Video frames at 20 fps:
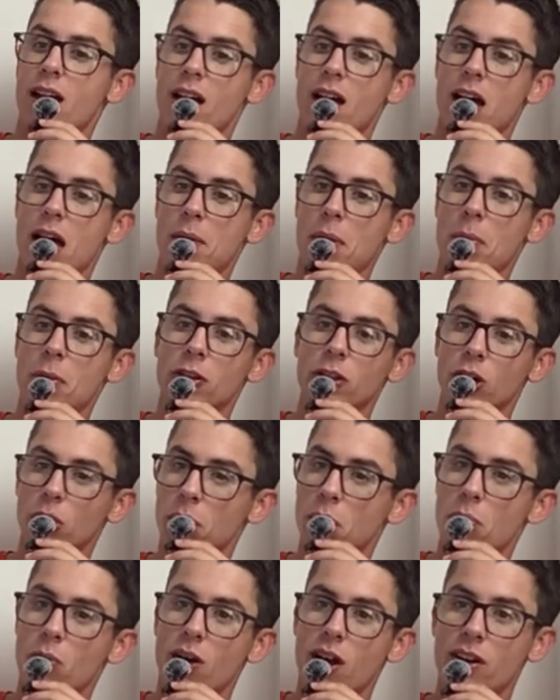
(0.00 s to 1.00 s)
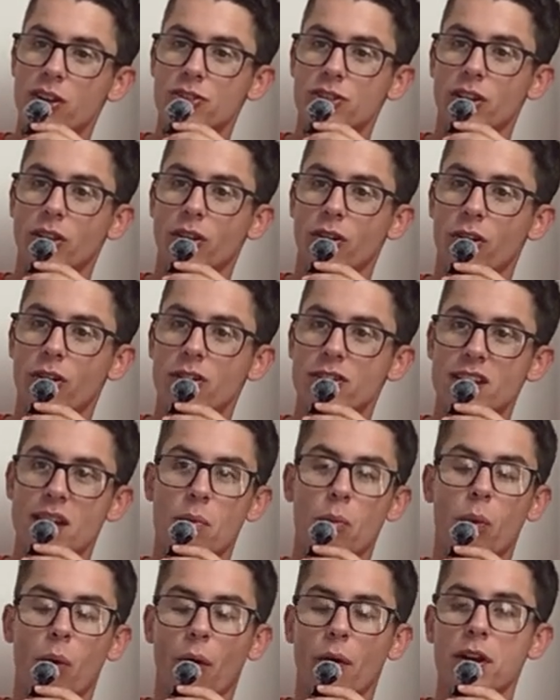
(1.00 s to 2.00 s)
I'm a little bit more out on Jalen Hurts.
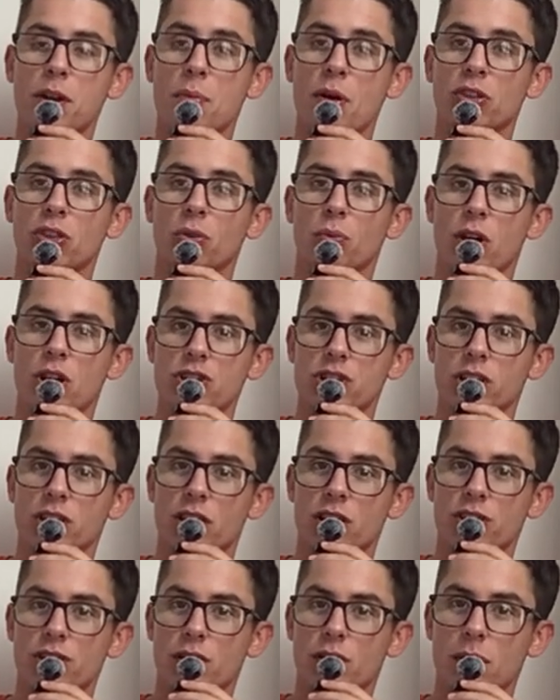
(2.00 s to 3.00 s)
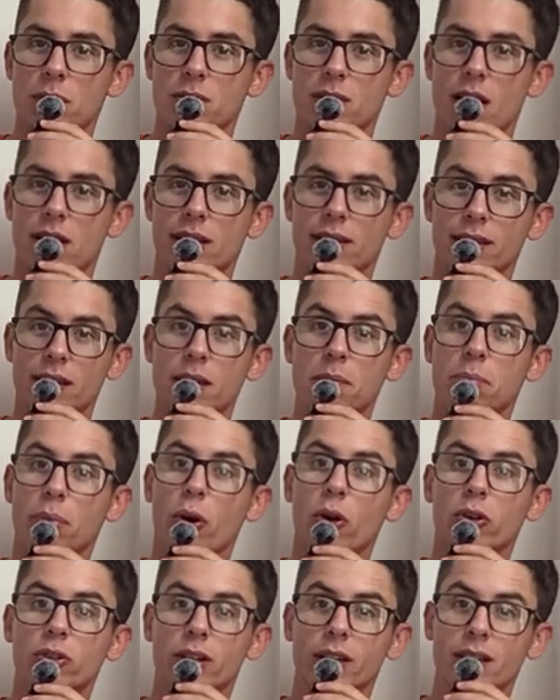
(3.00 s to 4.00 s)
I'm worried about the rushing touchdown upside. I think
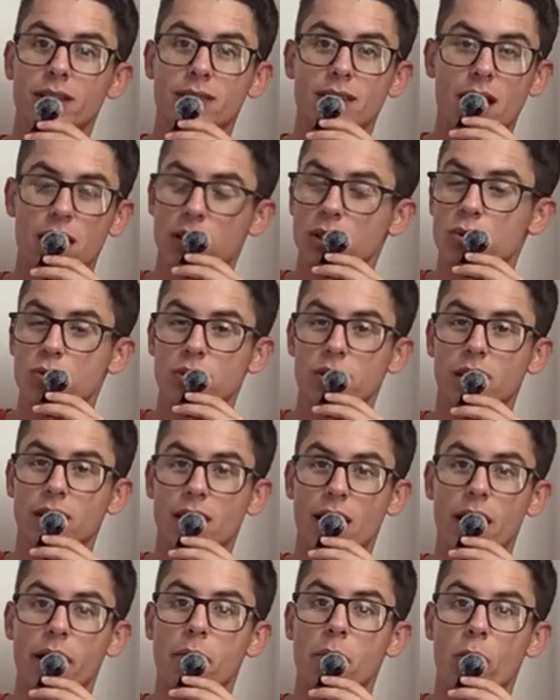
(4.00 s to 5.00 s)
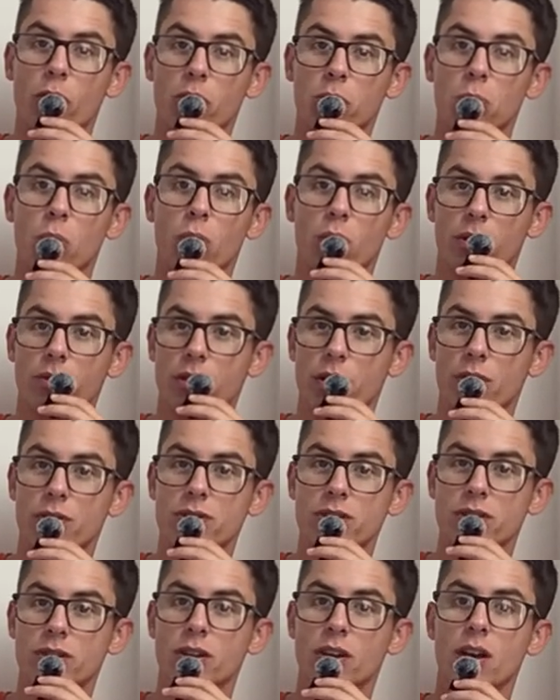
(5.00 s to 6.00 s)
Barkley continues to take more and more of
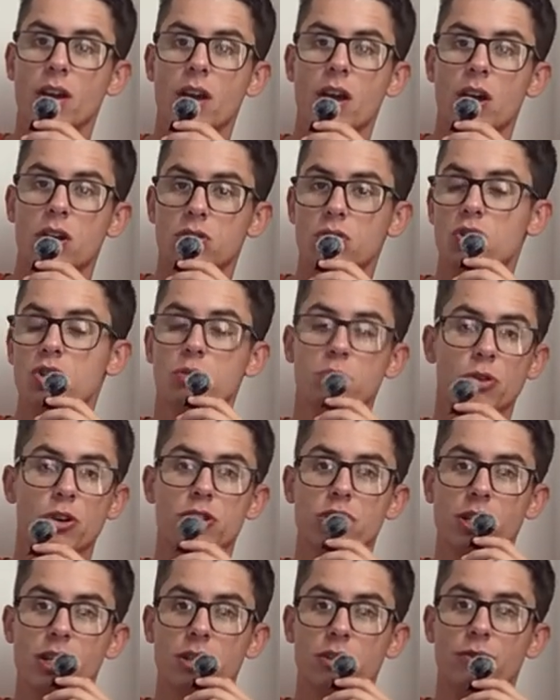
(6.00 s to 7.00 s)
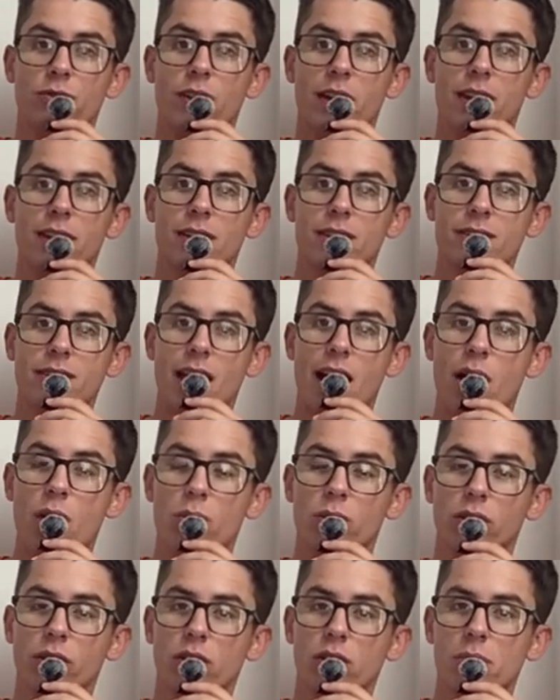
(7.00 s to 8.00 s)
those as the tush push gets phased
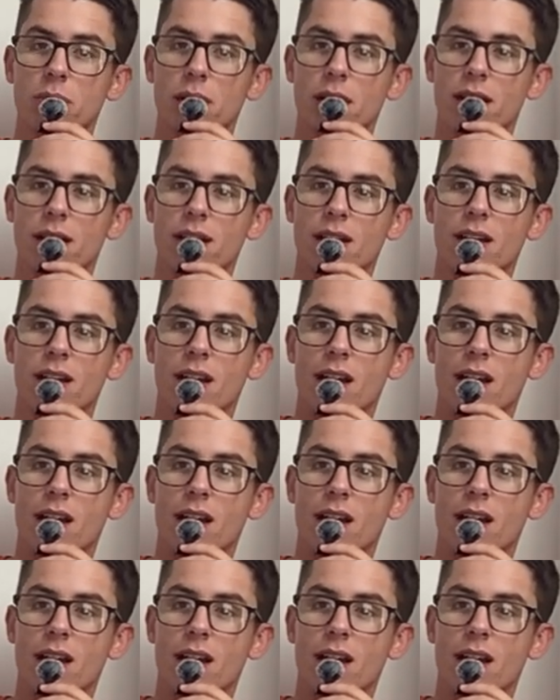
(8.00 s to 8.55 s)
out a little bit.